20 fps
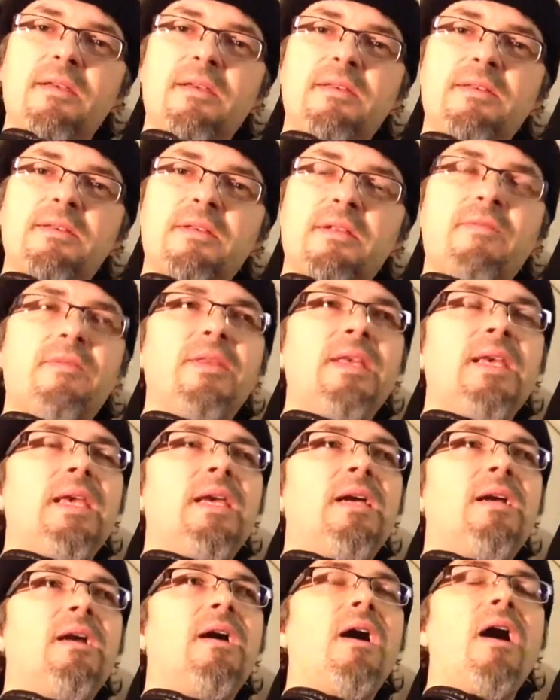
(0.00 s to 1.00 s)
sort of
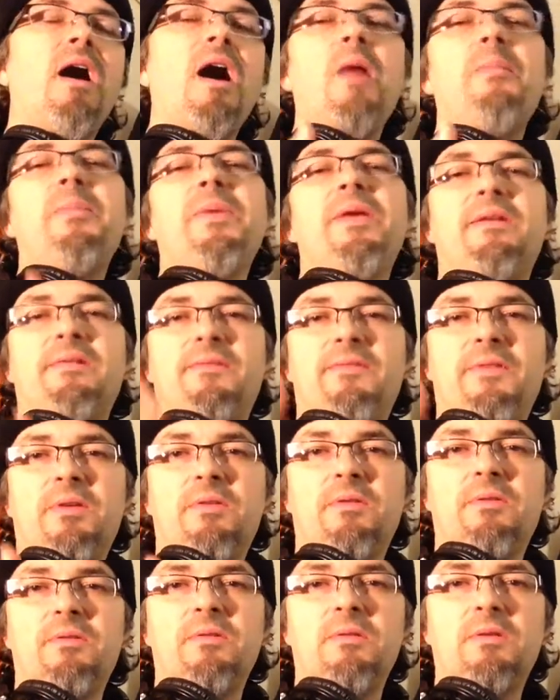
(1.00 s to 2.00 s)
the copy of
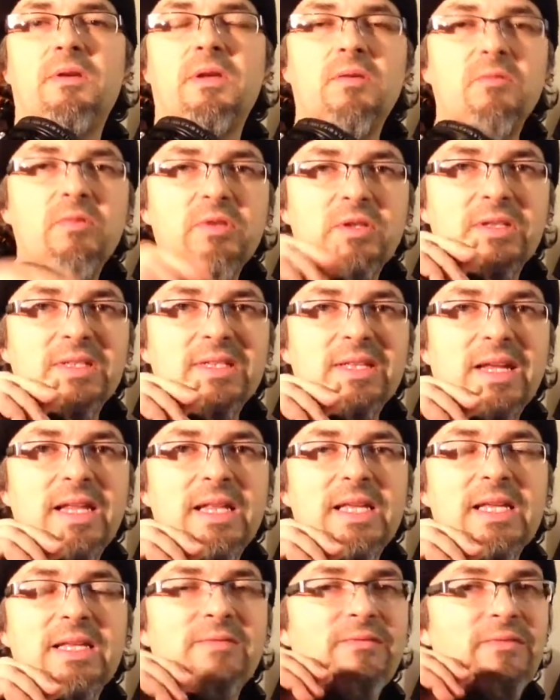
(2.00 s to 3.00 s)
you, which is
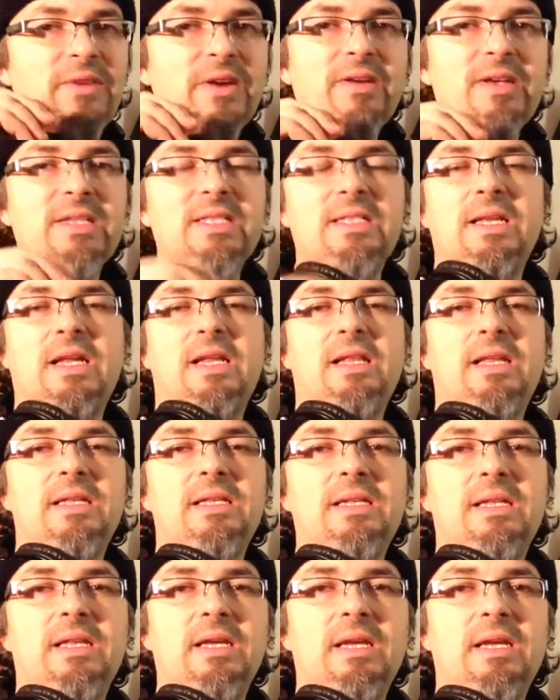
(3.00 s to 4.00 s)
slightly, very slightly
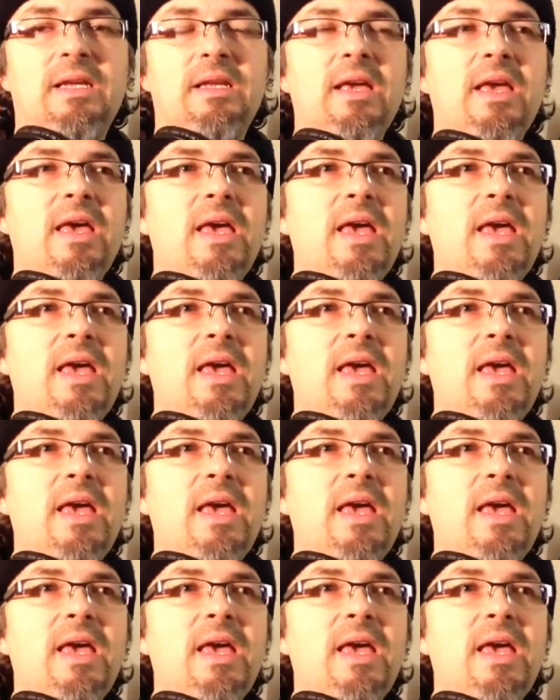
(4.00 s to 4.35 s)
delayed,